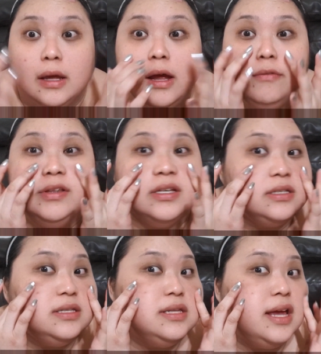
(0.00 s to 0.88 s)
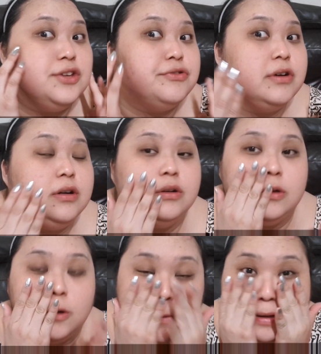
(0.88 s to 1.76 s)
having this natural
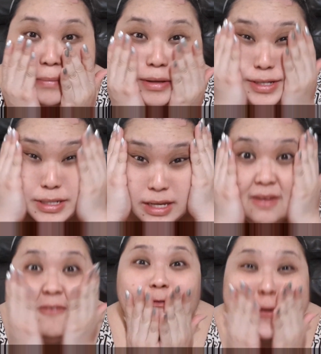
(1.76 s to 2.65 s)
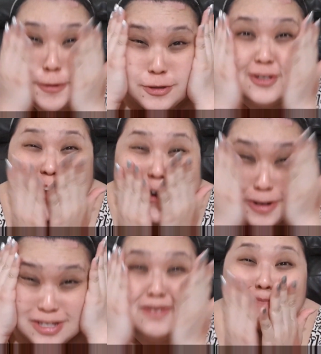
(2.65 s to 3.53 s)
glow and my skin feels so
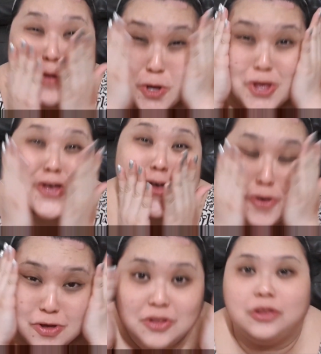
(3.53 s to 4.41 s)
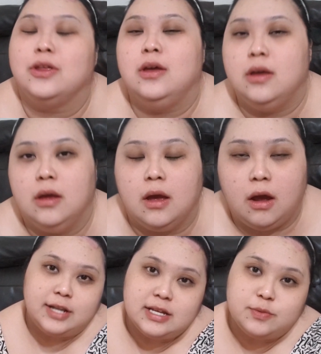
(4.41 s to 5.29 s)
smooth.
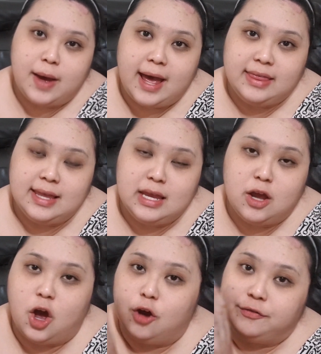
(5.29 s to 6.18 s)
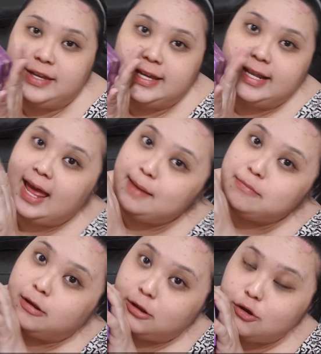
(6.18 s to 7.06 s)
That's why I think of the
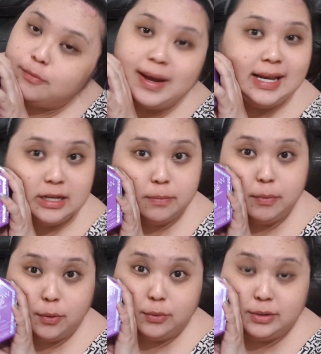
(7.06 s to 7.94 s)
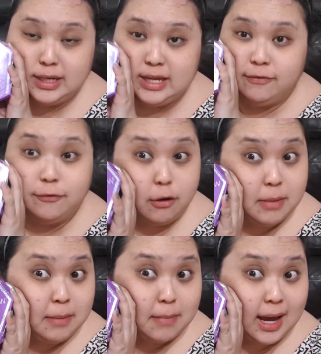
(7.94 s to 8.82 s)
GlamGlow My Little Pony
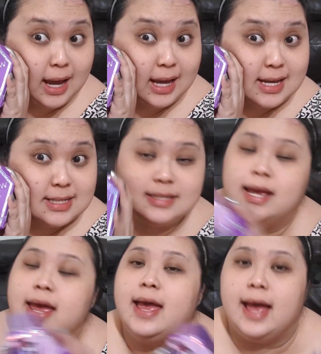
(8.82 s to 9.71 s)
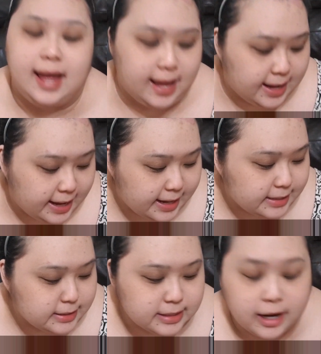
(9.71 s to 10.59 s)
Firming Mask.
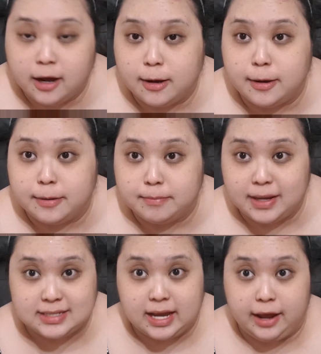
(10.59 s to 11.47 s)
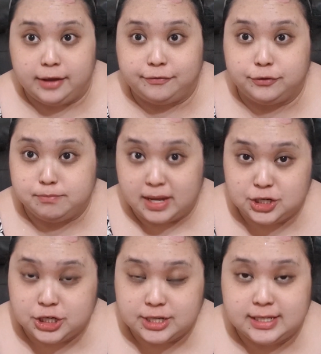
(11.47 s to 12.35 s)
And as I've
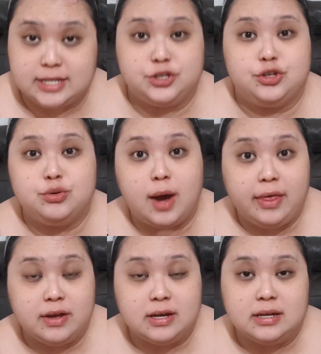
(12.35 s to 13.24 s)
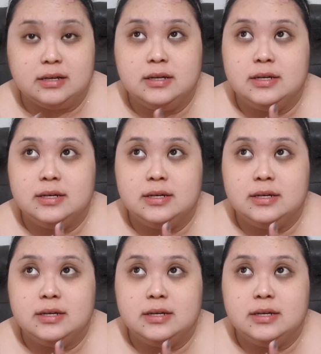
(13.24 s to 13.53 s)
mentioned, there's two other